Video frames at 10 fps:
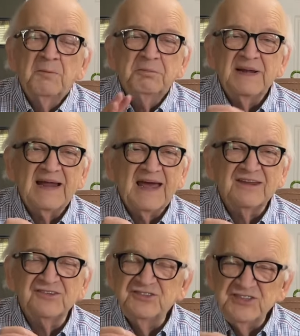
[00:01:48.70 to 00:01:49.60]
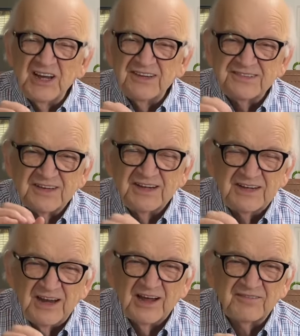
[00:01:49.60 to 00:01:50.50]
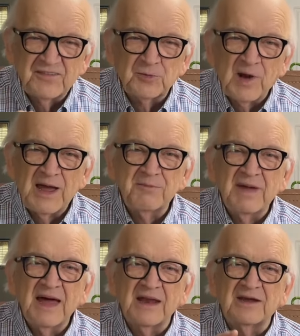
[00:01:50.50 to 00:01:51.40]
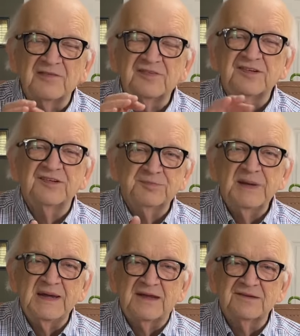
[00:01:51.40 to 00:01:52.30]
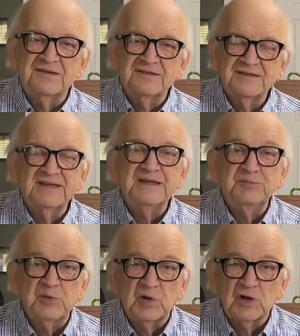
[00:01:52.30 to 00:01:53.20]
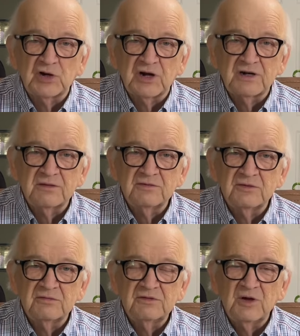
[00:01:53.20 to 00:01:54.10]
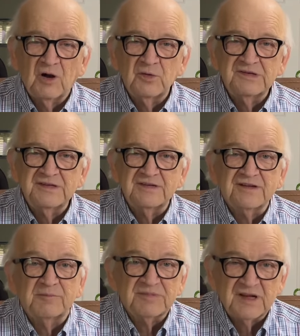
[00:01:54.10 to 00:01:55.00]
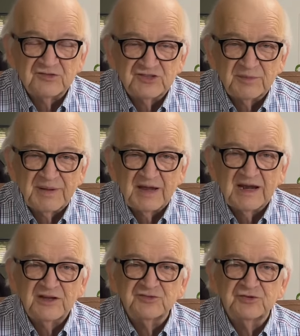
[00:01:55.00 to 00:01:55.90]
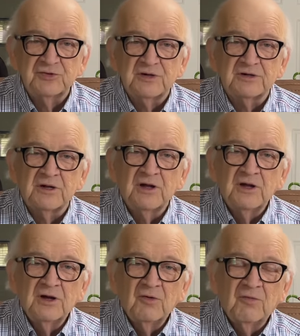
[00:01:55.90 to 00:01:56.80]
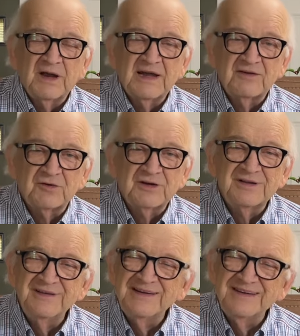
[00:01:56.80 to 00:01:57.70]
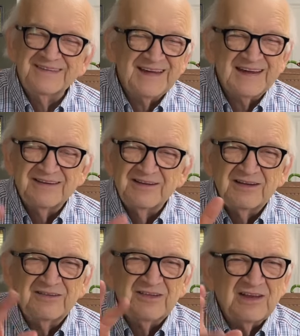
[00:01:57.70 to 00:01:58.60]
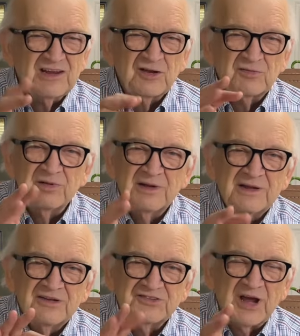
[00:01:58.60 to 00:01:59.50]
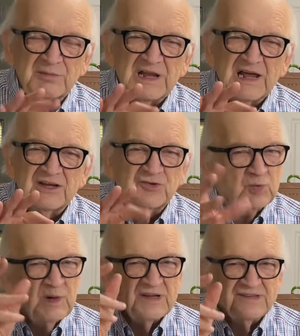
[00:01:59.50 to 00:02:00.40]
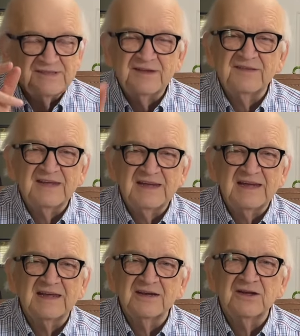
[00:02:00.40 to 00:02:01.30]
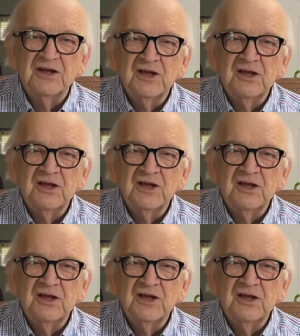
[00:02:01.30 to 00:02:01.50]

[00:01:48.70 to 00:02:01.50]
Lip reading: But it has just enough, the right amount of suspense to keep you alert. You always think something's going to jump out at you or whatever. And then it's got the little Shyamalan twist at the end.